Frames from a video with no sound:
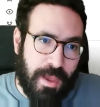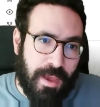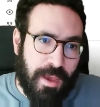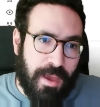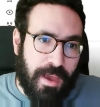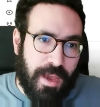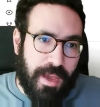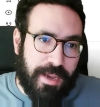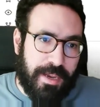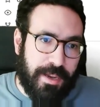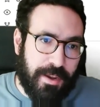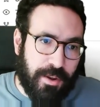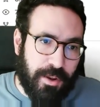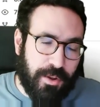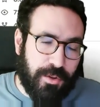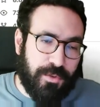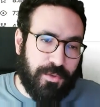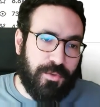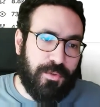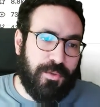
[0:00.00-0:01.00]
And in
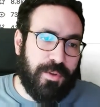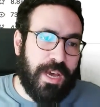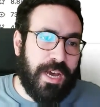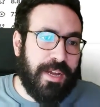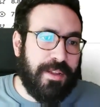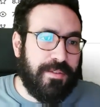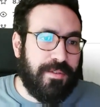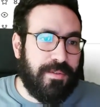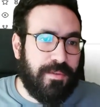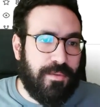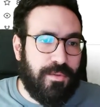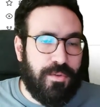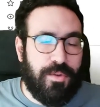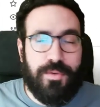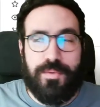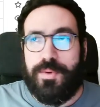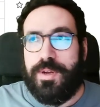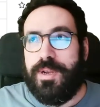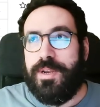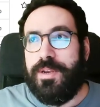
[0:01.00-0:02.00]
order to do that, you
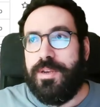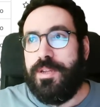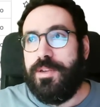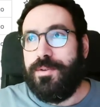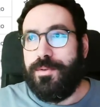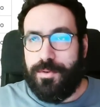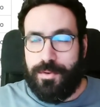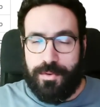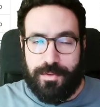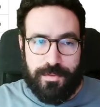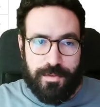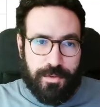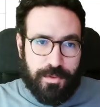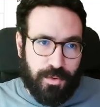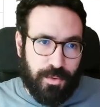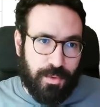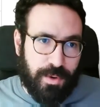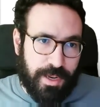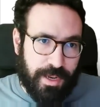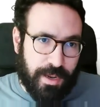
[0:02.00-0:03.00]
will need to use a
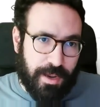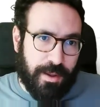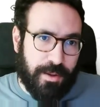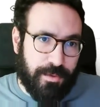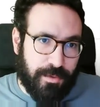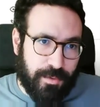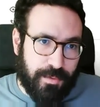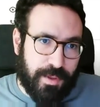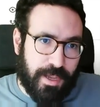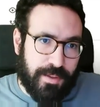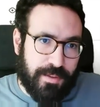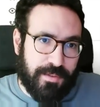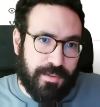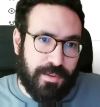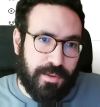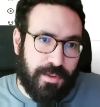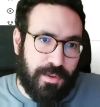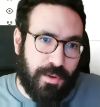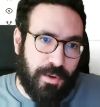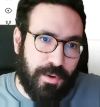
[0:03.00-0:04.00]
tool in order to test
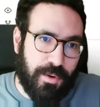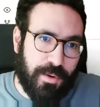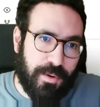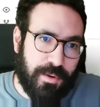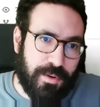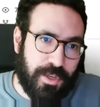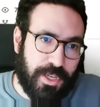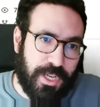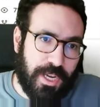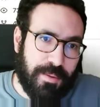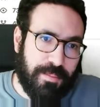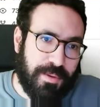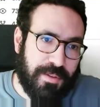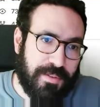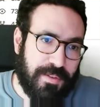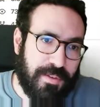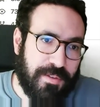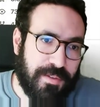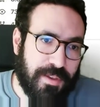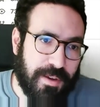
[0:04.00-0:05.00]
your
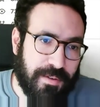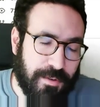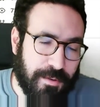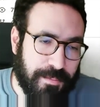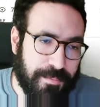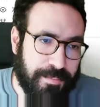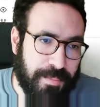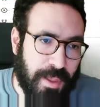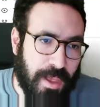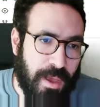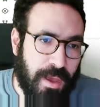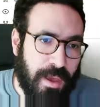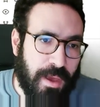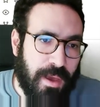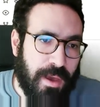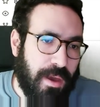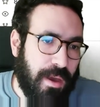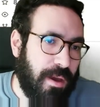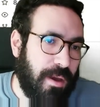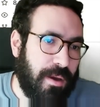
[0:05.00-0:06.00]
gRPC server.
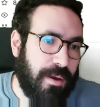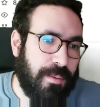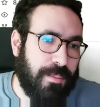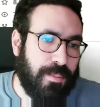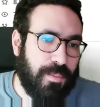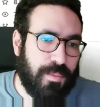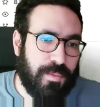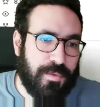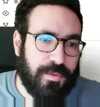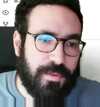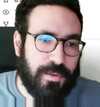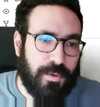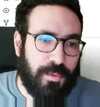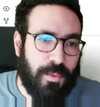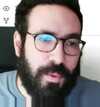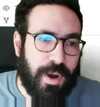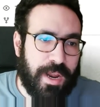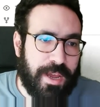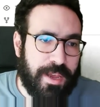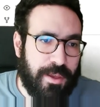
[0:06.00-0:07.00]
So
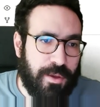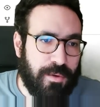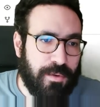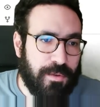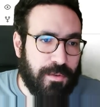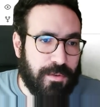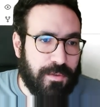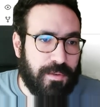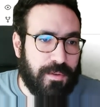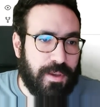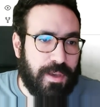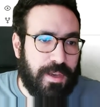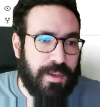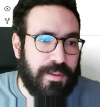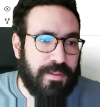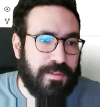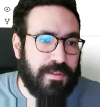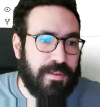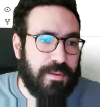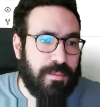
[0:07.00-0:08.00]
what I use
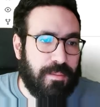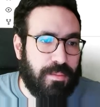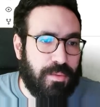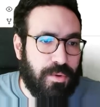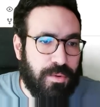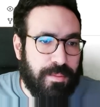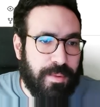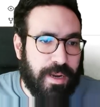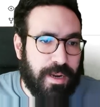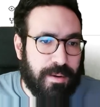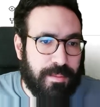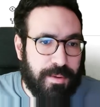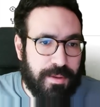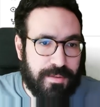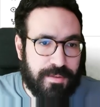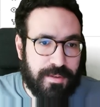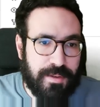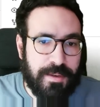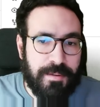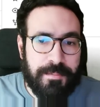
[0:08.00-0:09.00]
is
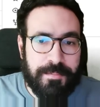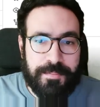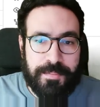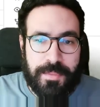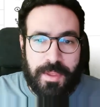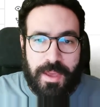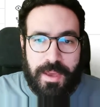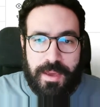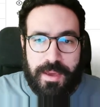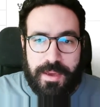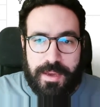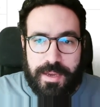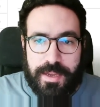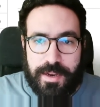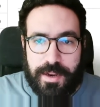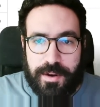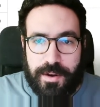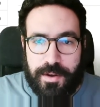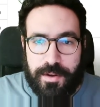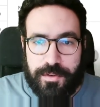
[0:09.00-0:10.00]
BloomRPC in
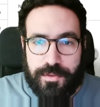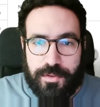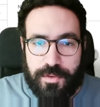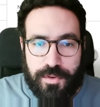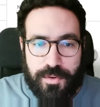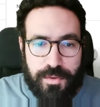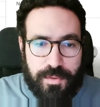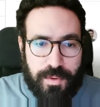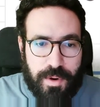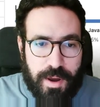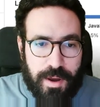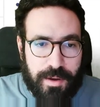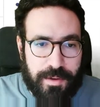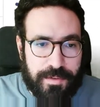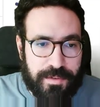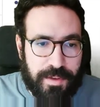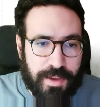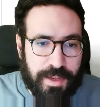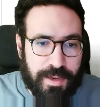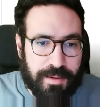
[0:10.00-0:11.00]
order to
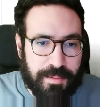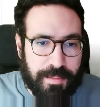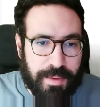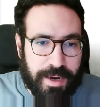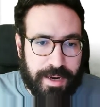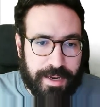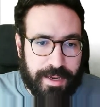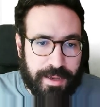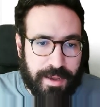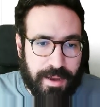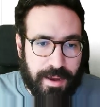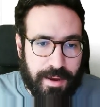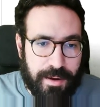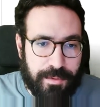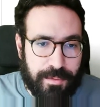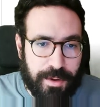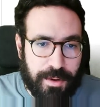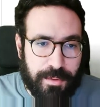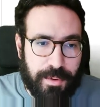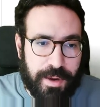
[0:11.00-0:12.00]
send my
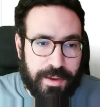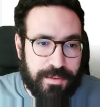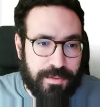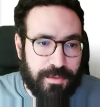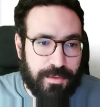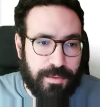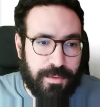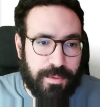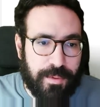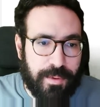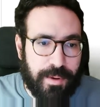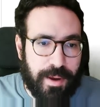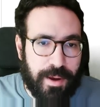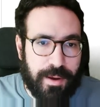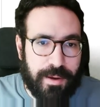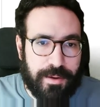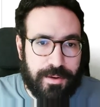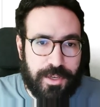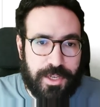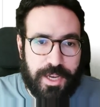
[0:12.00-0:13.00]
request to
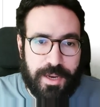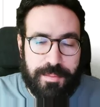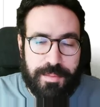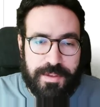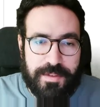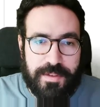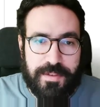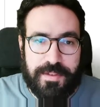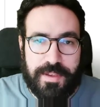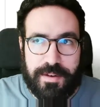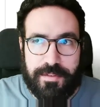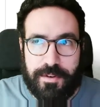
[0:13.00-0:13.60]
gRPC server.